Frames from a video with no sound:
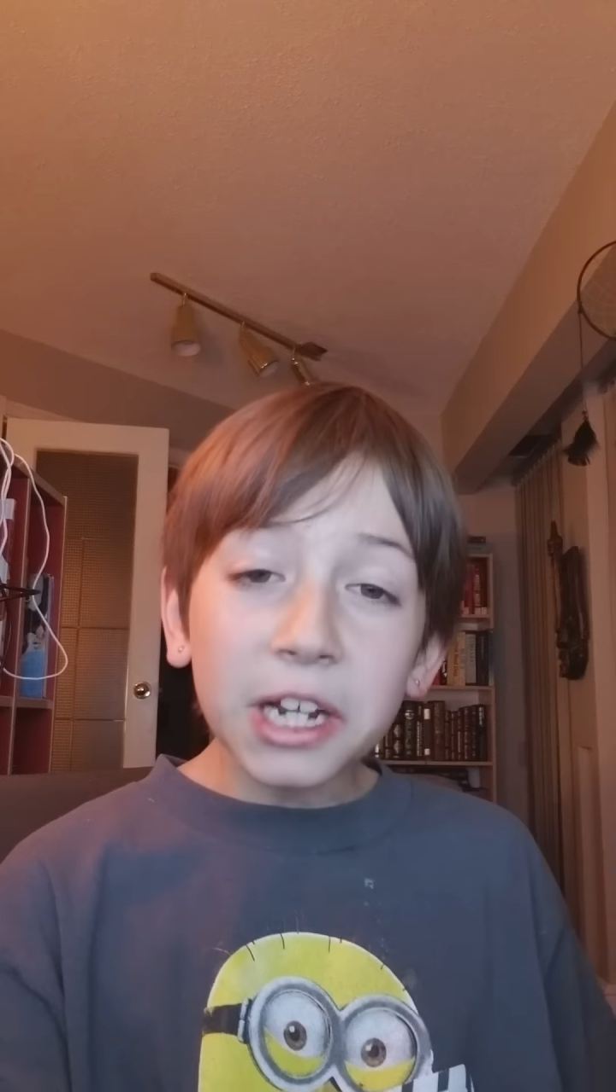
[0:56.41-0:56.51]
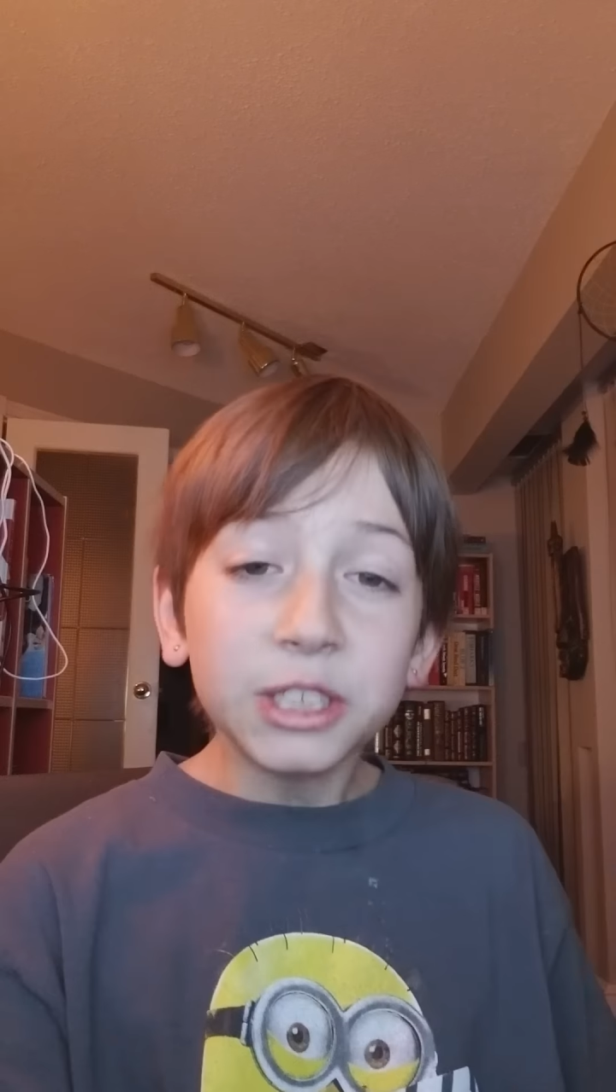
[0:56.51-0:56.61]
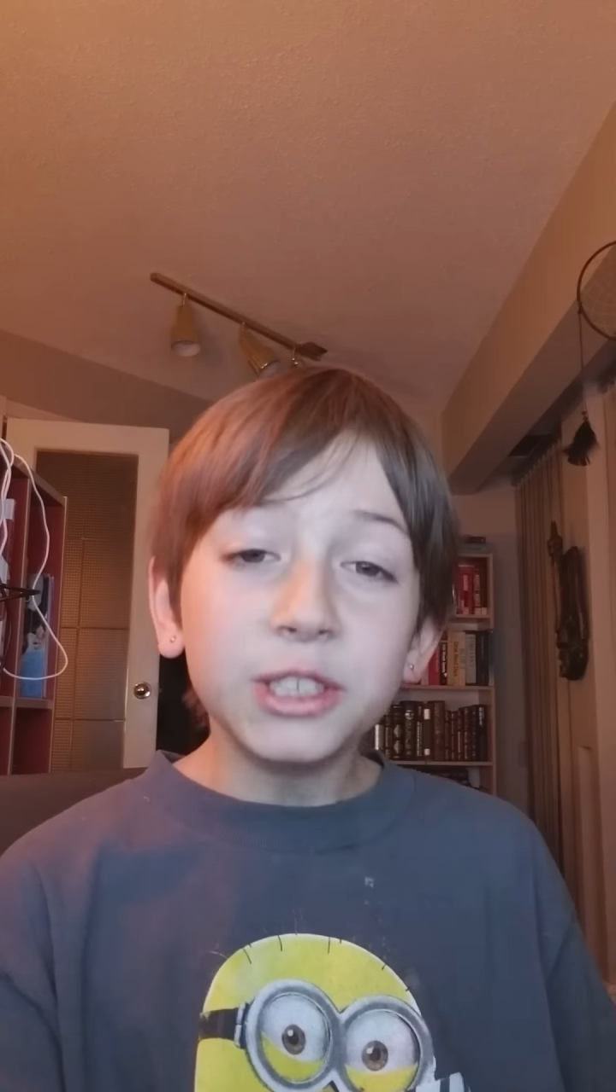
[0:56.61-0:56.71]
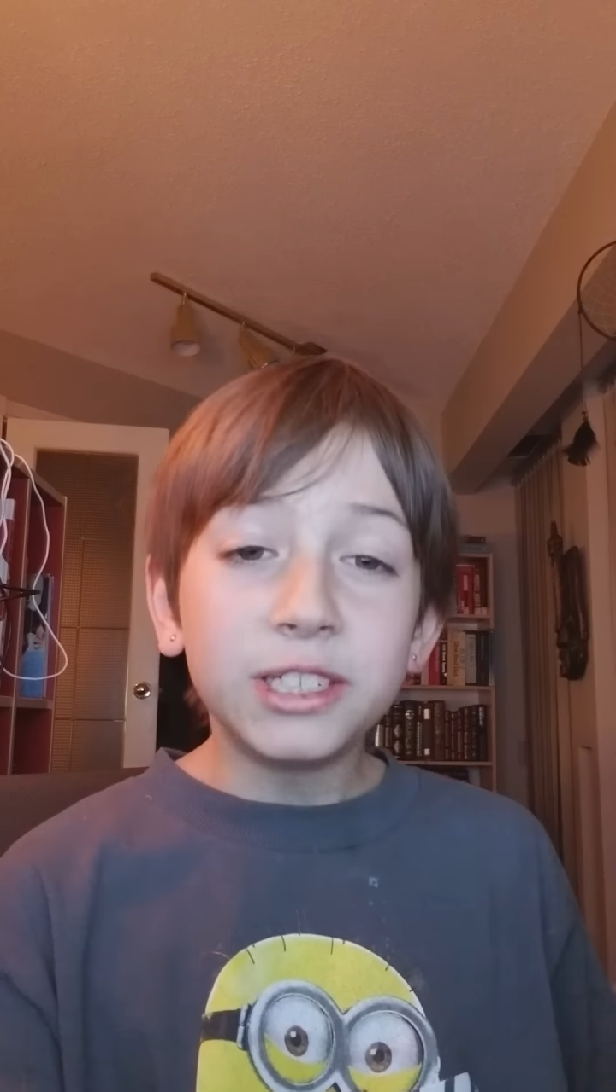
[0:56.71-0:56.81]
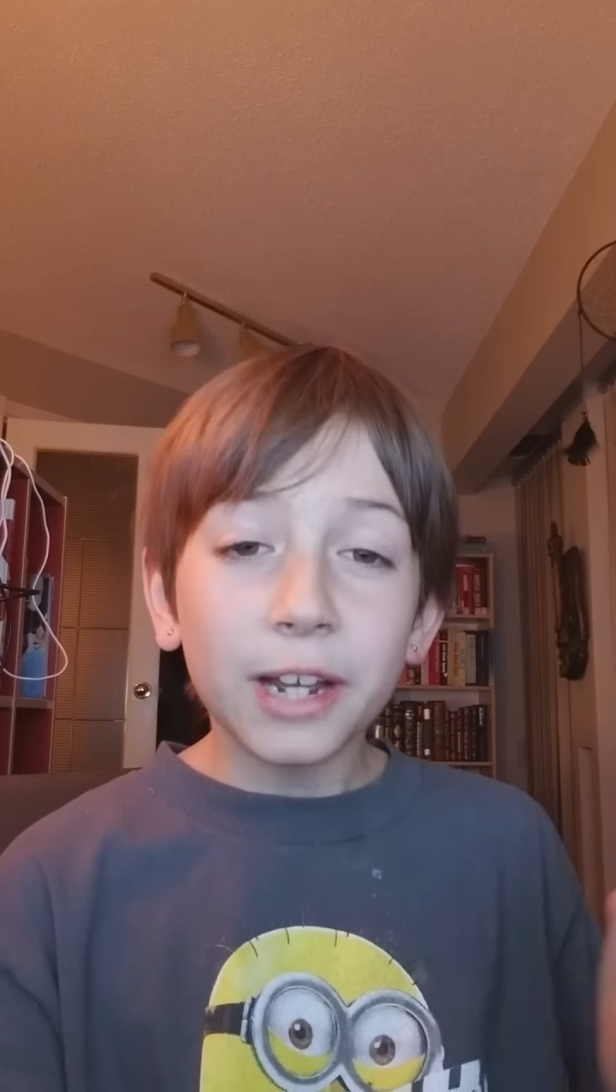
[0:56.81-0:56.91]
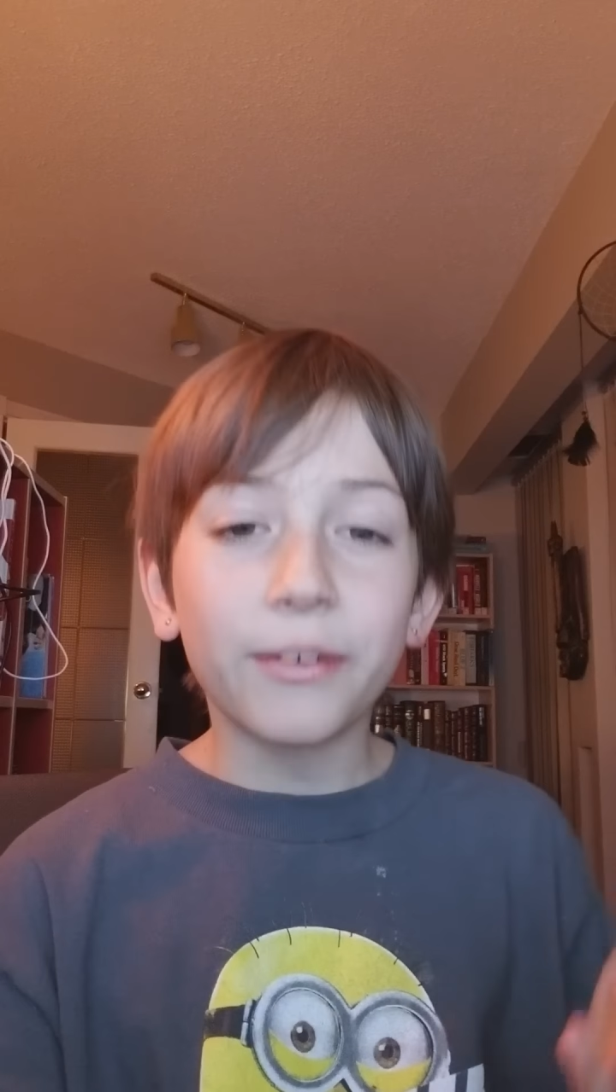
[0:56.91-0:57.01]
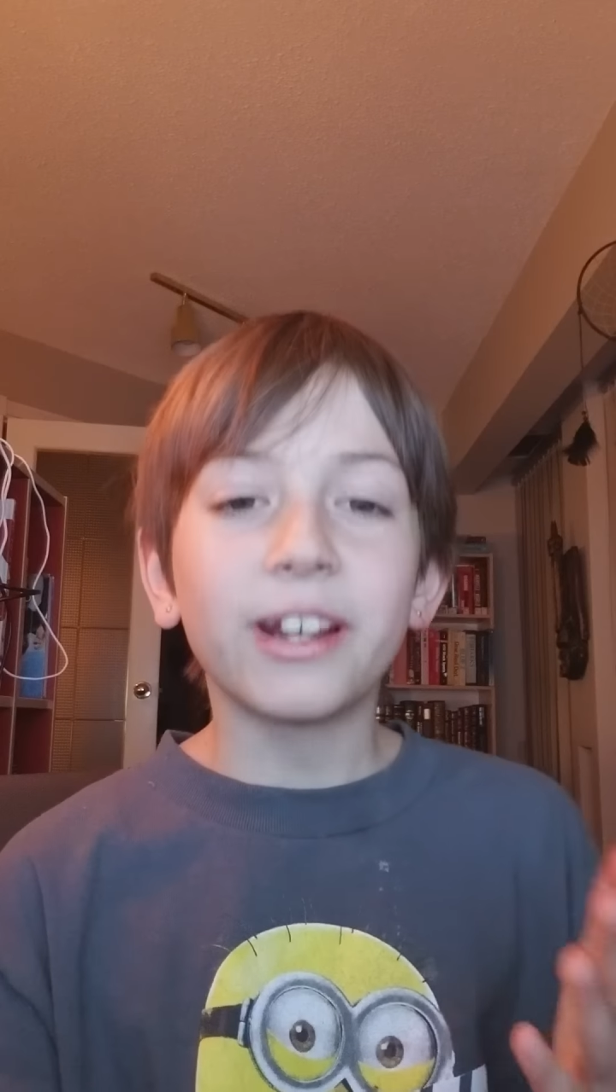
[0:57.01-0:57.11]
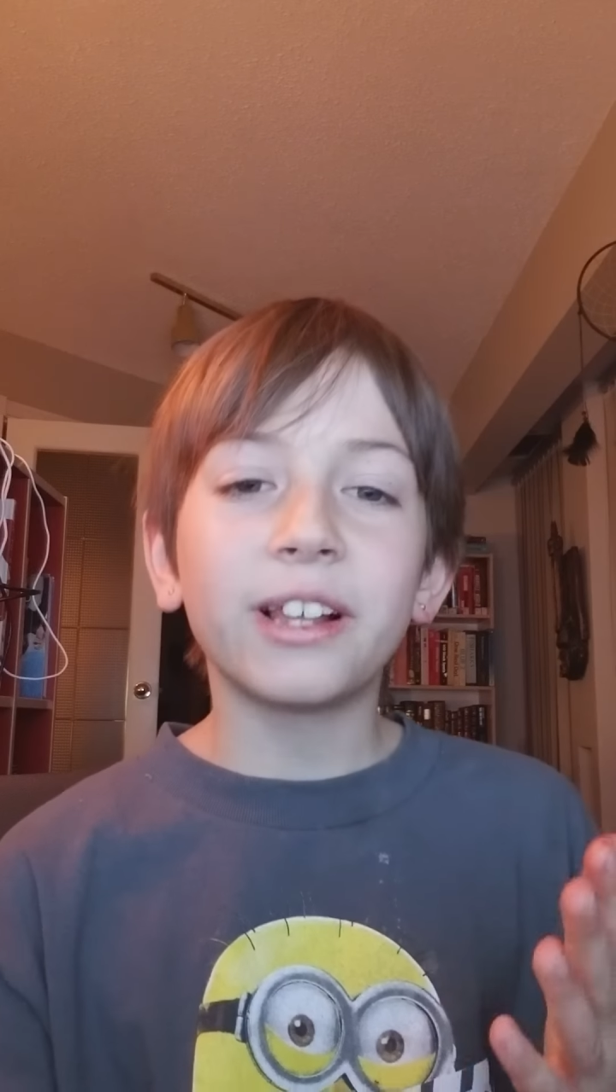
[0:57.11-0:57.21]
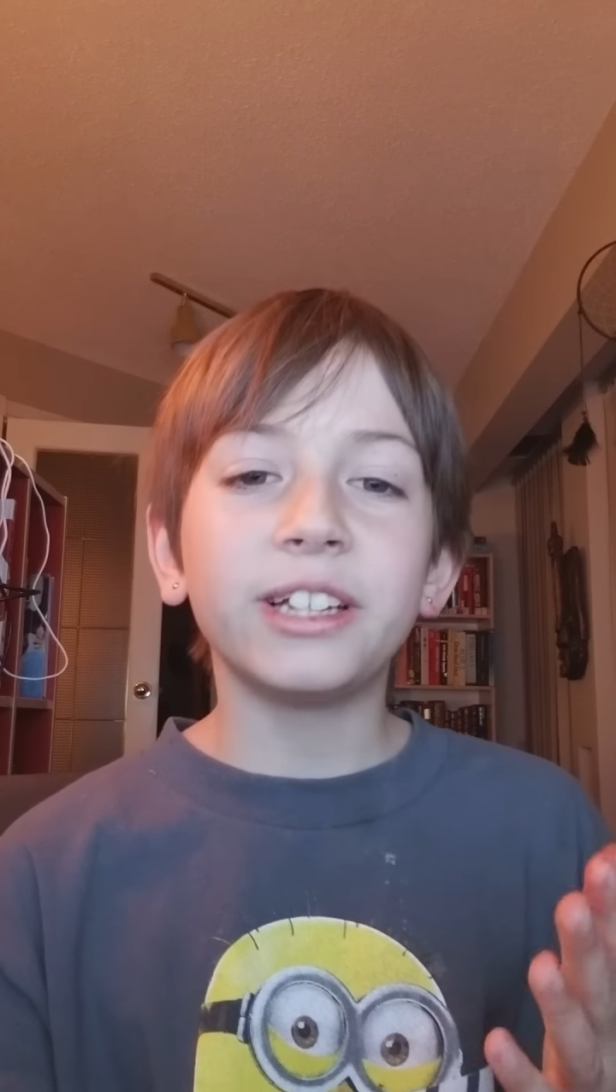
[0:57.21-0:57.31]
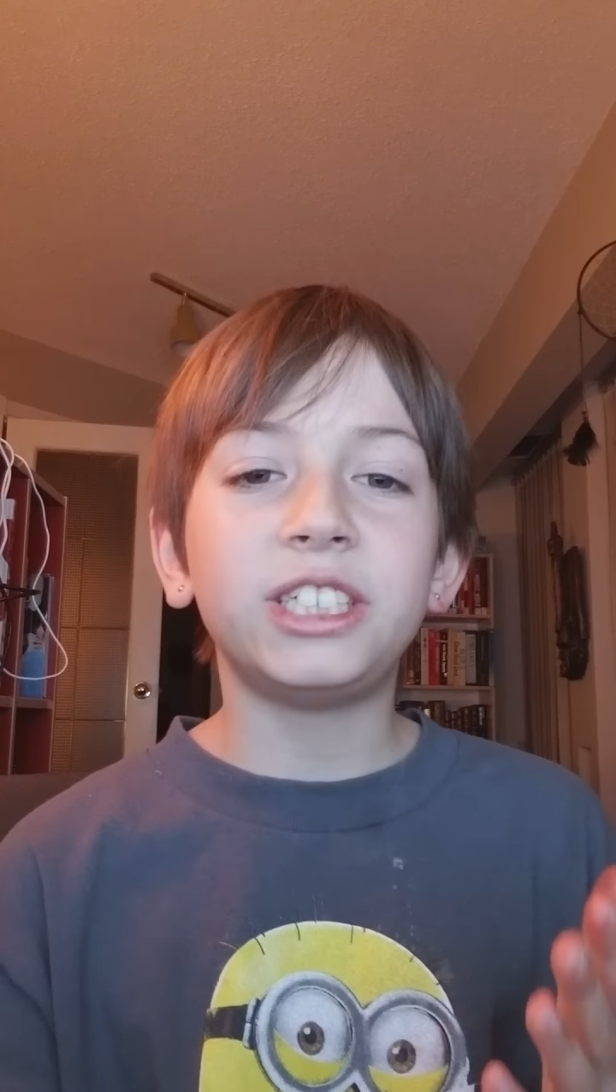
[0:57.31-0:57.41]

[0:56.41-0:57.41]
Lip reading: should definitely